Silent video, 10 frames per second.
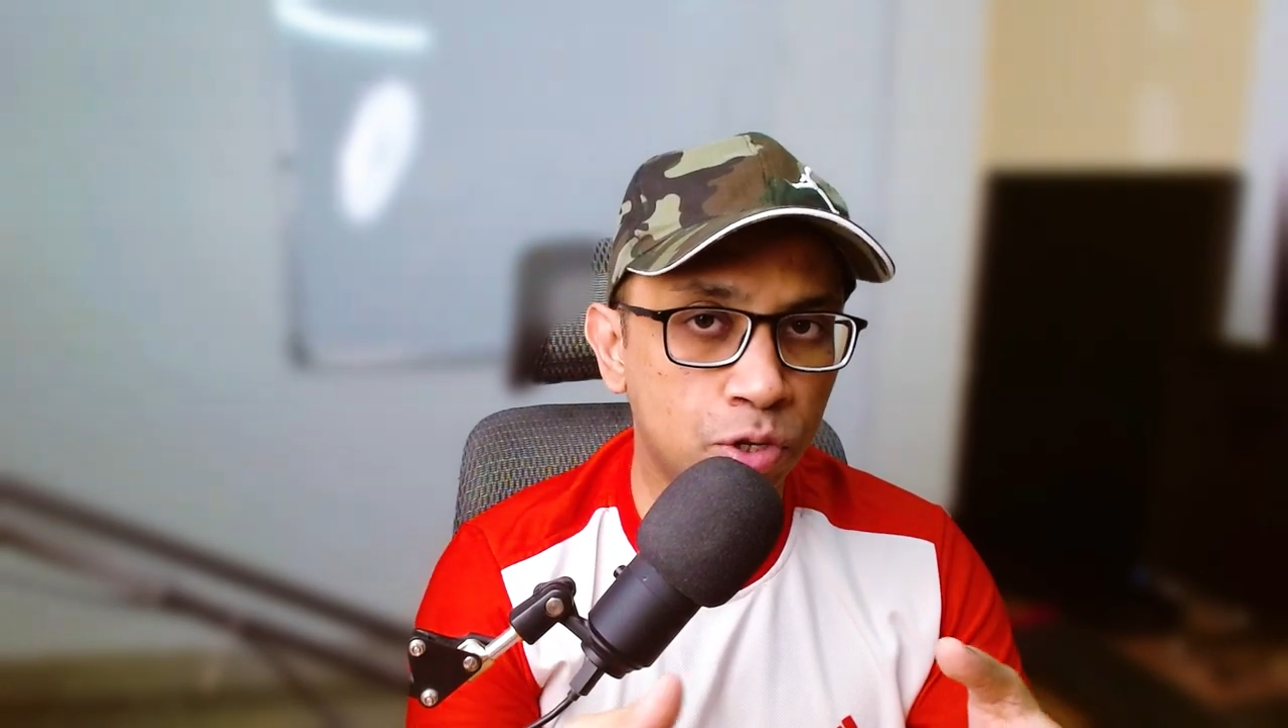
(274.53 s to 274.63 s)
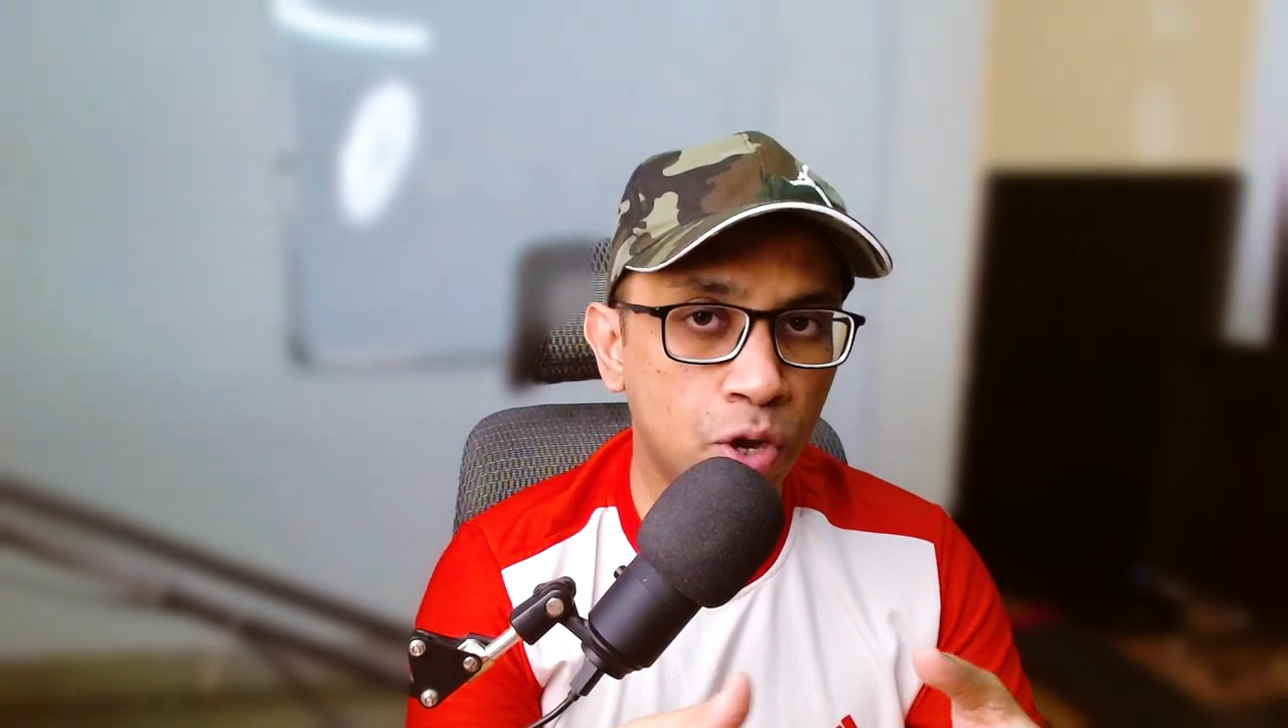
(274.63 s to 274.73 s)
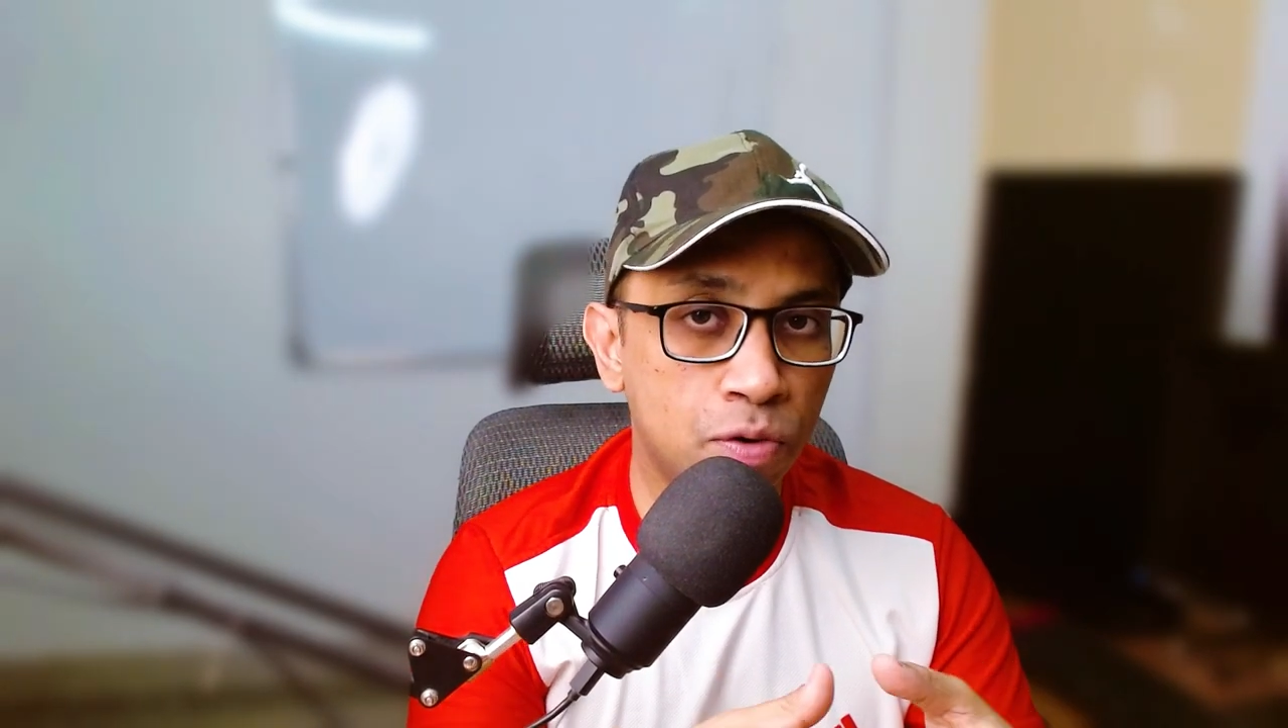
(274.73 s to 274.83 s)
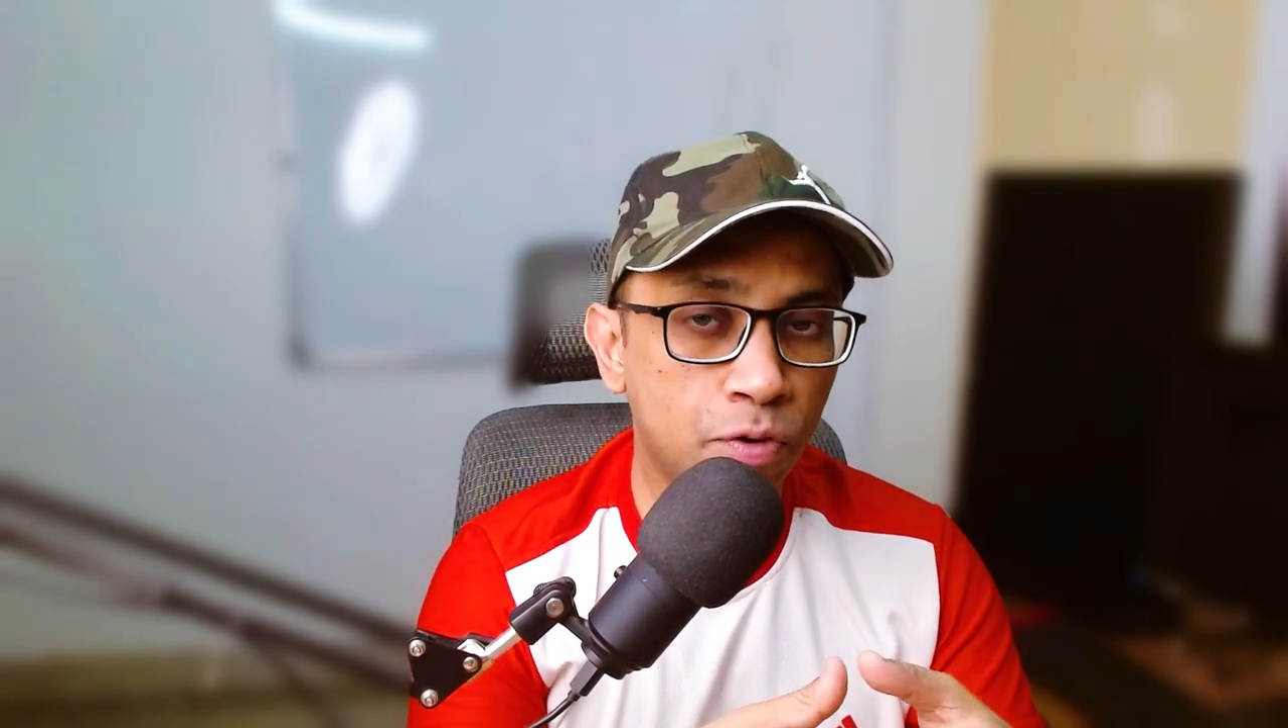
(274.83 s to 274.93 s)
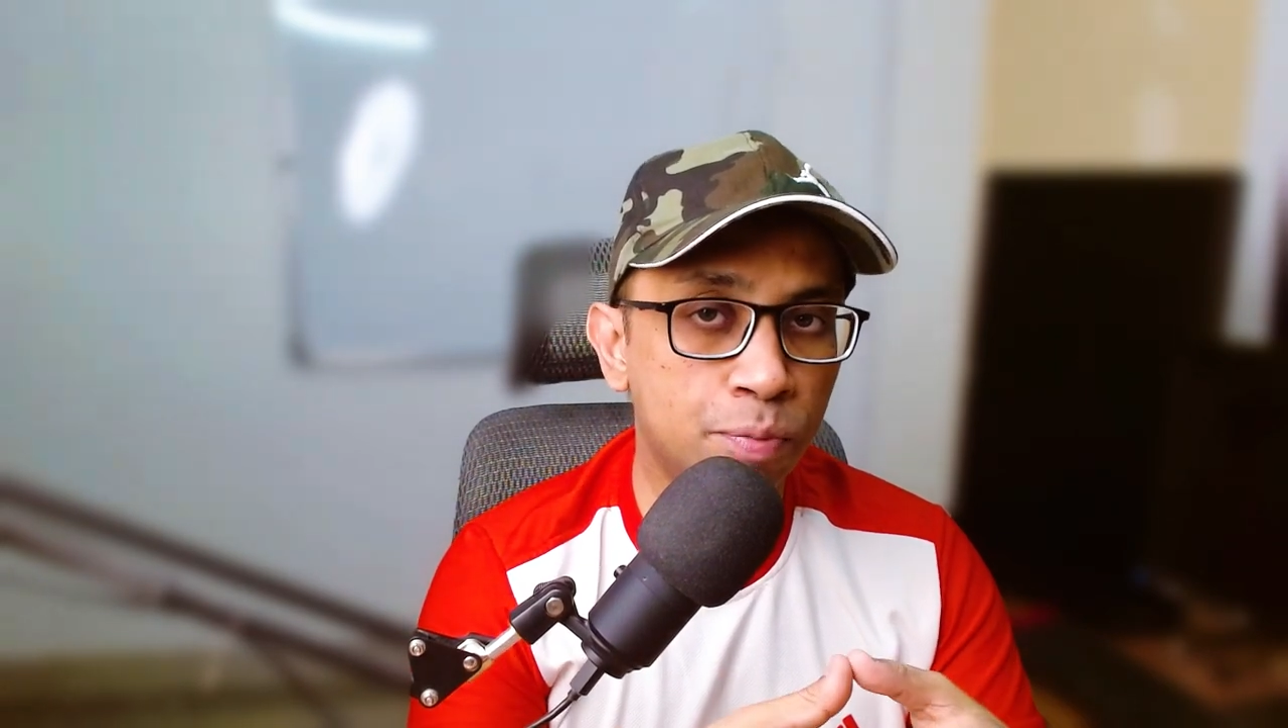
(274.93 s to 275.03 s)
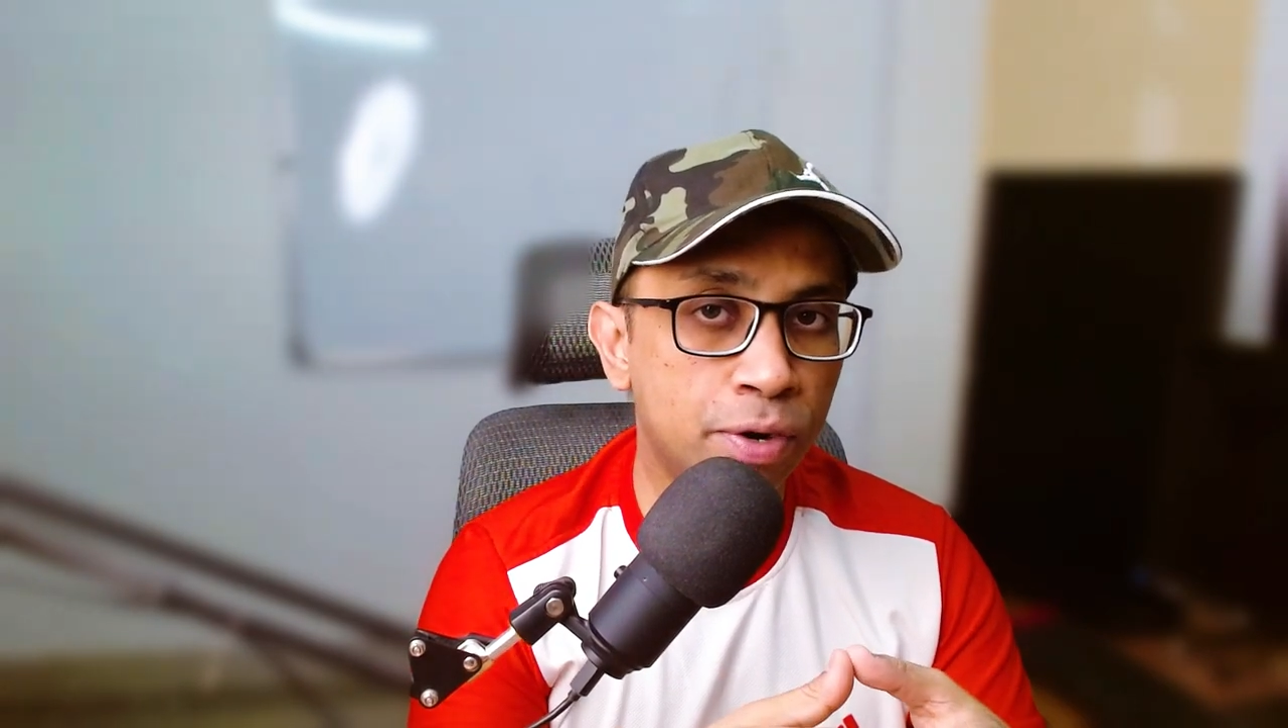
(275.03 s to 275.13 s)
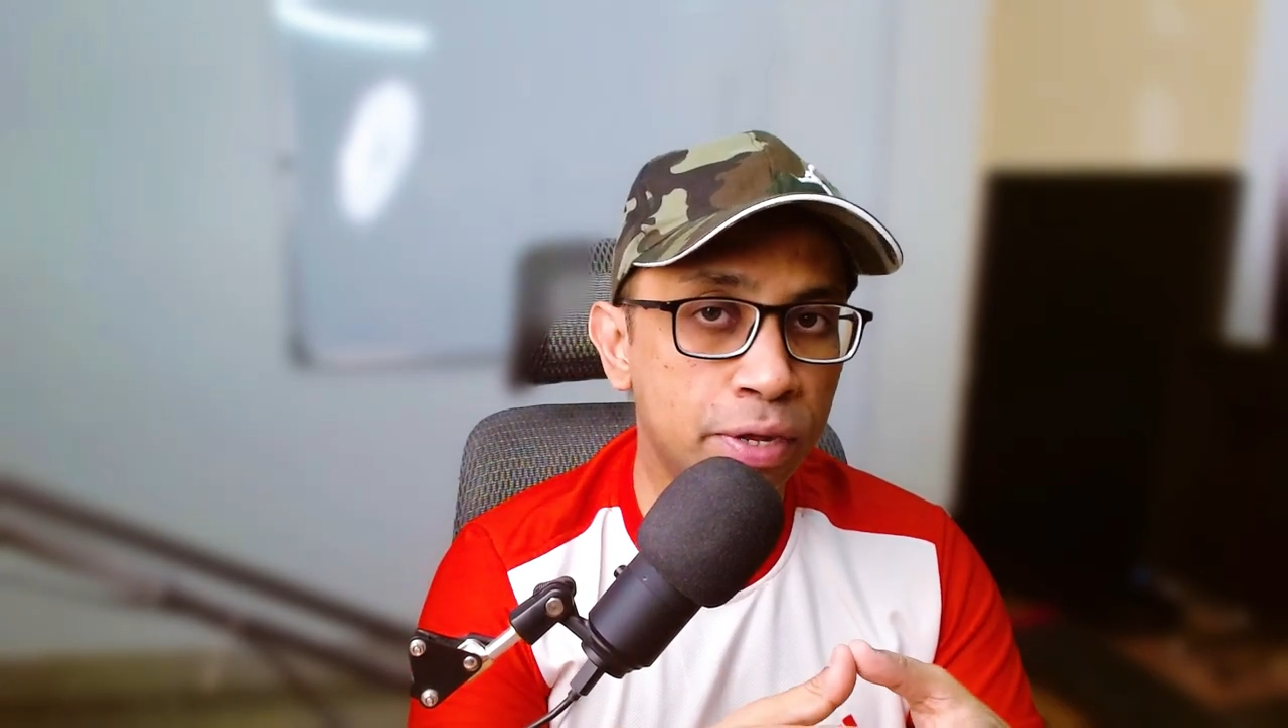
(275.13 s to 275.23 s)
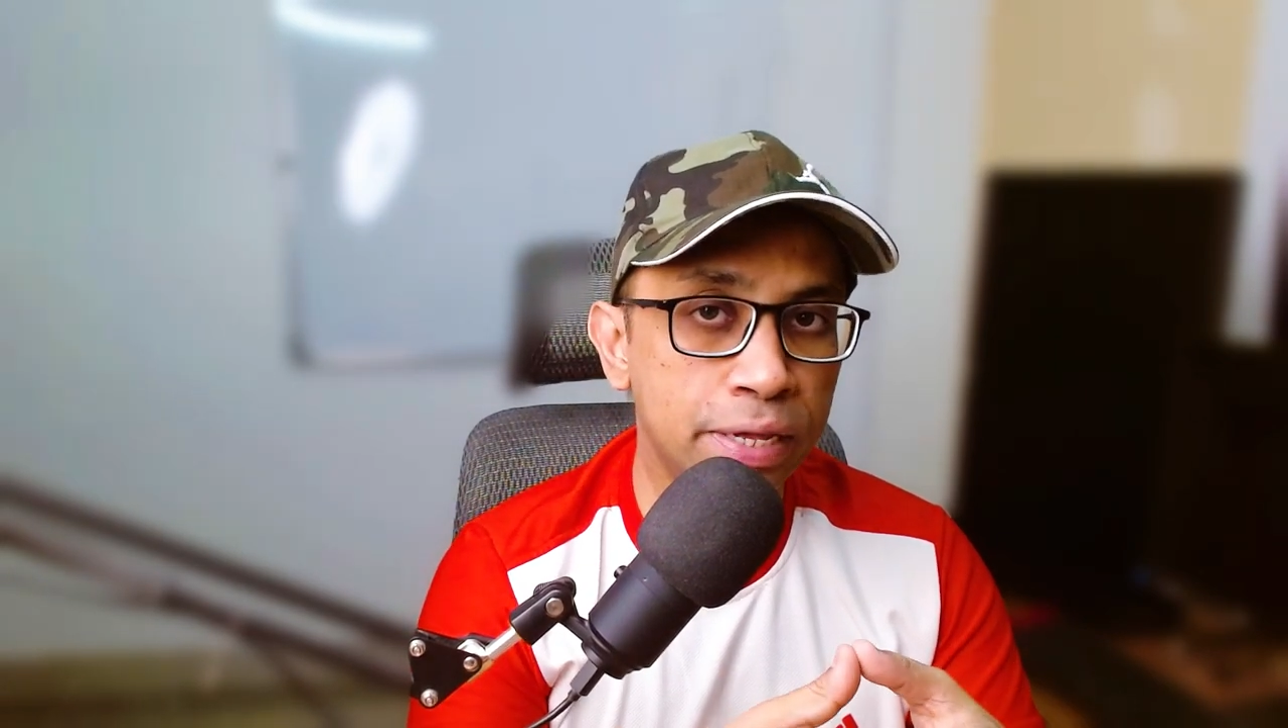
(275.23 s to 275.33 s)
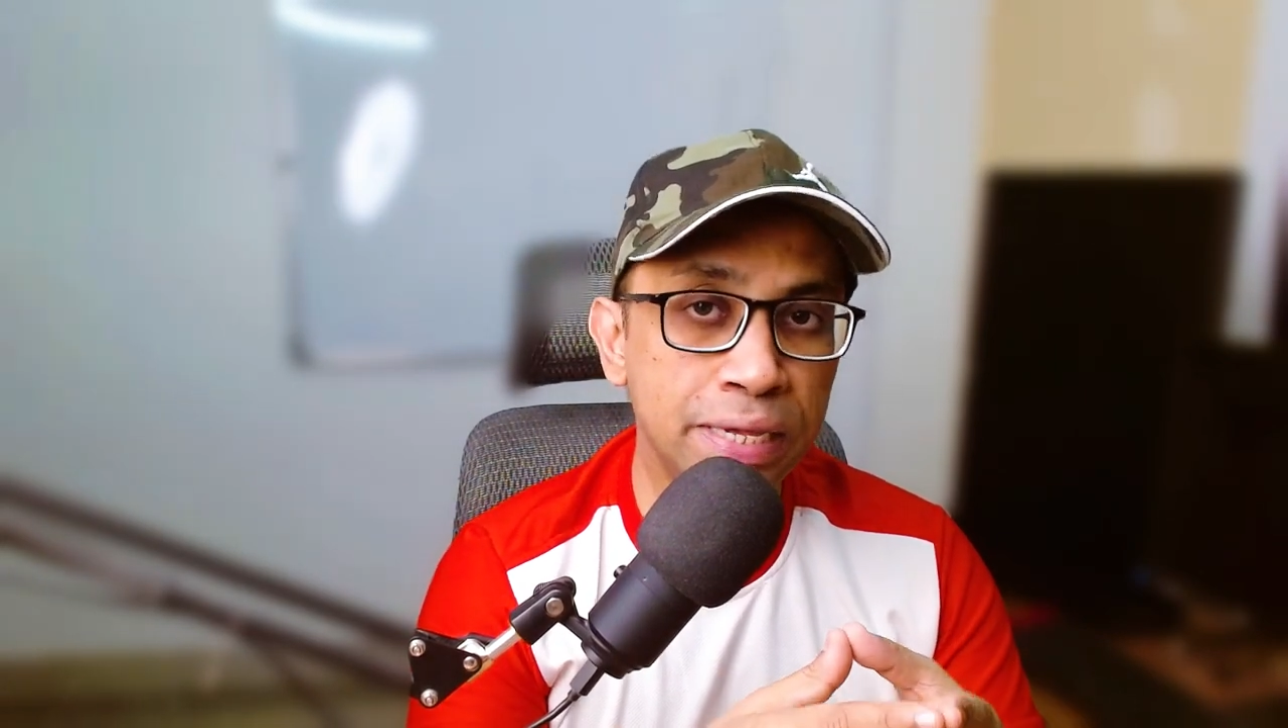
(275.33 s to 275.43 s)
Longformer